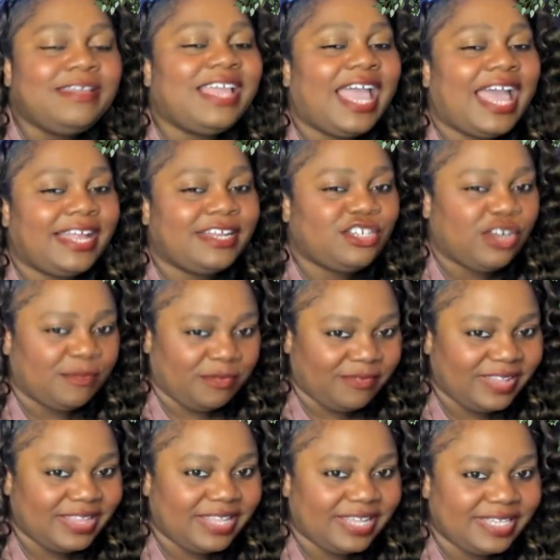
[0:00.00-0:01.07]
had trouble
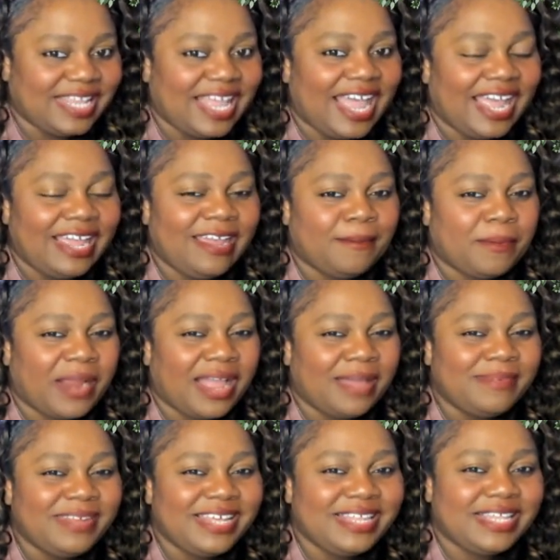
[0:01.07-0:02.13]
with this. I
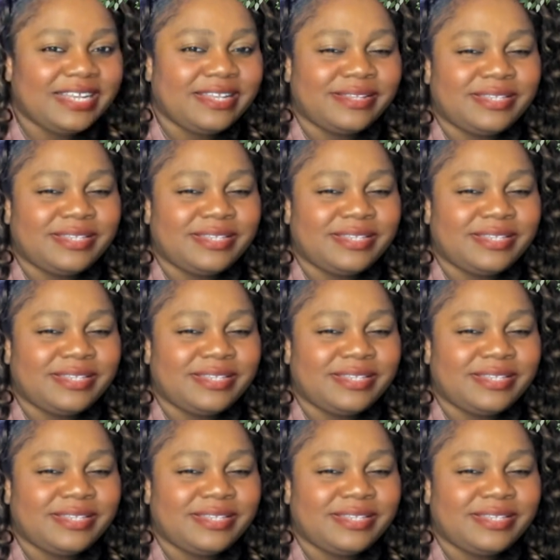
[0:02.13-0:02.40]
probably think